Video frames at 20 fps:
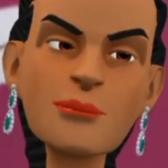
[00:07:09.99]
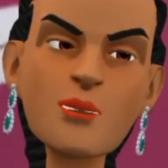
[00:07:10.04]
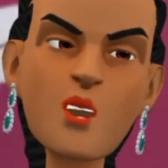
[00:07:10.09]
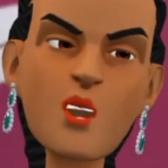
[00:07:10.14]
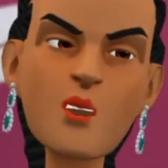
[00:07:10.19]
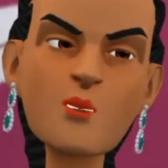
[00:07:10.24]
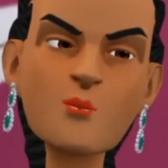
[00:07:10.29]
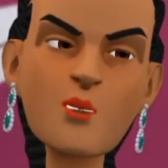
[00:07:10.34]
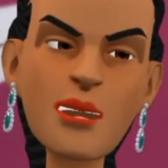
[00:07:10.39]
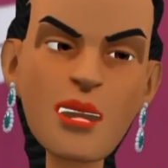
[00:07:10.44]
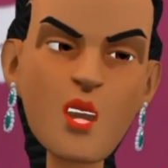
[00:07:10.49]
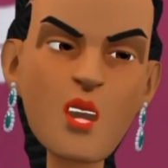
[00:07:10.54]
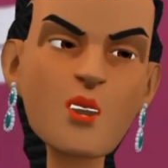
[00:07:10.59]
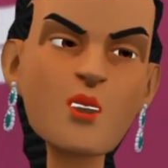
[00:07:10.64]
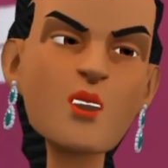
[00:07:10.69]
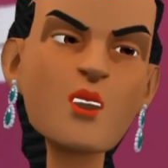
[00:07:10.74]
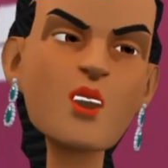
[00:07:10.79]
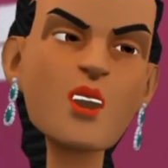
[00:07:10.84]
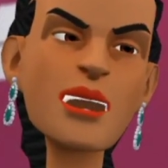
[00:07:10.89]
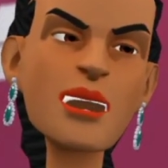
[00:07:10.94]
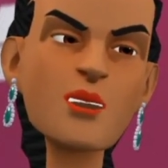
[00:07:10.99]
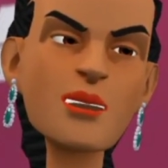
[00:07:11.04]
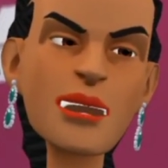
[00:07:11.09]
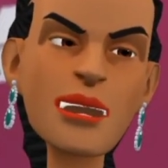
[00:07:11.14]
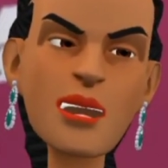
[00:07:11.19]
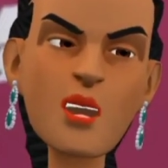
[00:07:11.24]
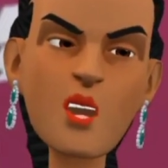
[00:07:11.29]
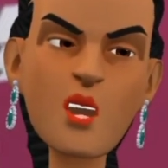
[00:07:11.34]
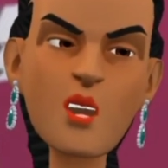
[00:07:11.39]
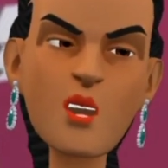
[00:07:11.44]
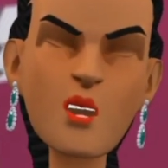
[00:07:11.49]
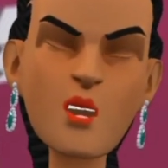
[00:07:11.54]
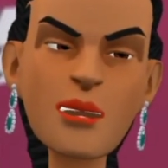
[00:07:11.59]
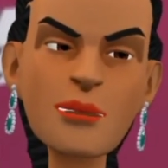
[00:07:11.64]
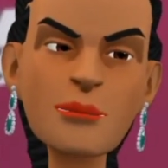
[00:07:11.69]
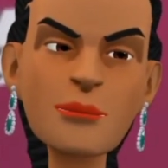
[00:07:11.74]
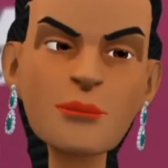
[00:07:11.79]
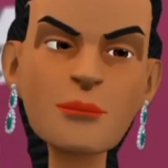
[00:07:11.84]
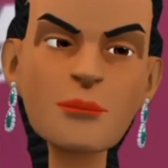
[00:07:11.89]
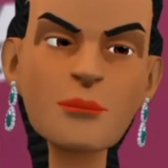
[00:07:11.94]
Well, let me answer your question.
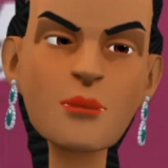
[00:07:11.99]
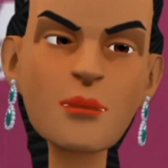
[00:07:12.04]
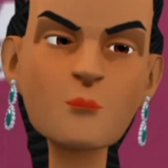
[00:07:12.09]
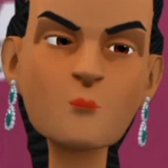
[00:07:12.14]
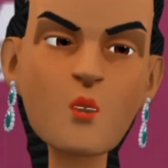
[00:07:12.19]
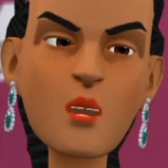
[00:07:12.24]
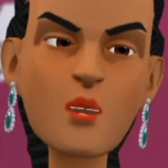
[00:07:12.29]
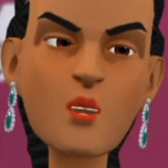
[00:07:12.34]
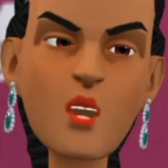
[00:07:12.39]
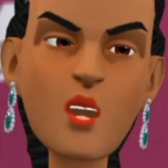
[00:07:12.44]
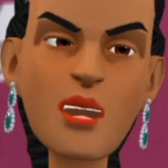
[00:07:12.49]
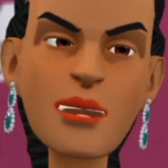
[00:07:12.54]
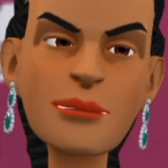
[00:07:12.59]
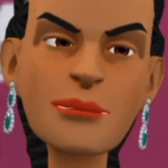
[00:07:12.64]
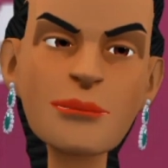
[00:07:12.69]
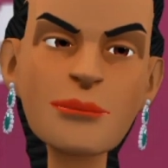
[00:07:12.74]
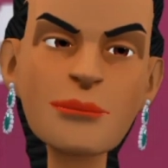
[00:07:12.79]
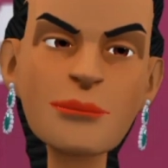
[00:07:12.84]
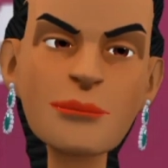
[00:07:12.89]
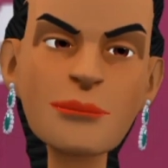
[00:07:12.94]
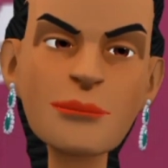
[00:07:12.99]
He is not married.